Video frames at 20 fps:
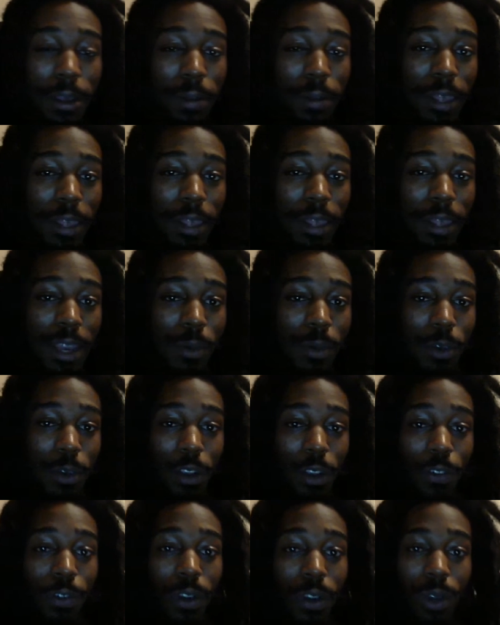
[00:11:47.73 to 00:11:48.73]
plane when
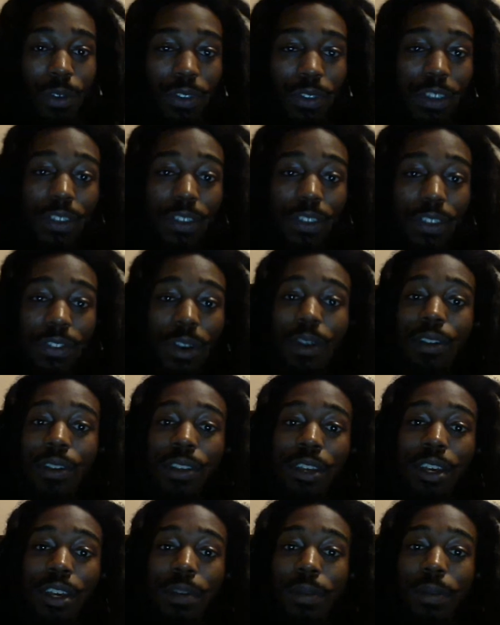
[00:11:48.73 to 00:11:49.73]
your frequency is turned
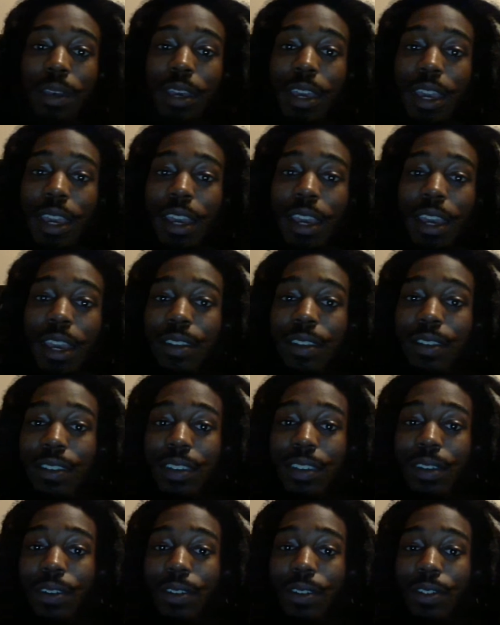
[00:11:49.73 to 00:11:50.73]
up and it
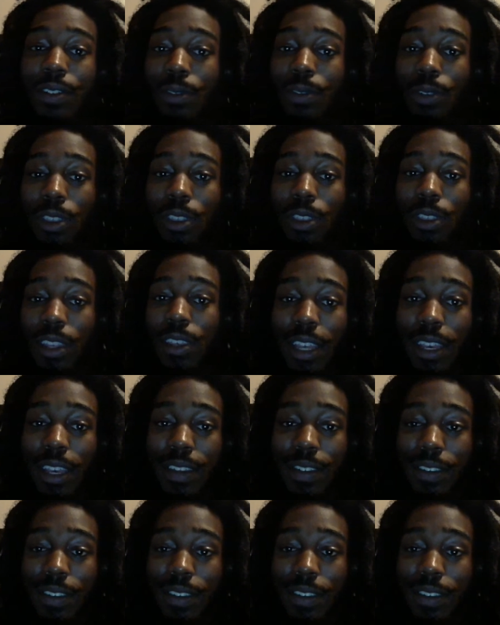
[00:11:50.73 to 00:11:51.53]
centers you within that.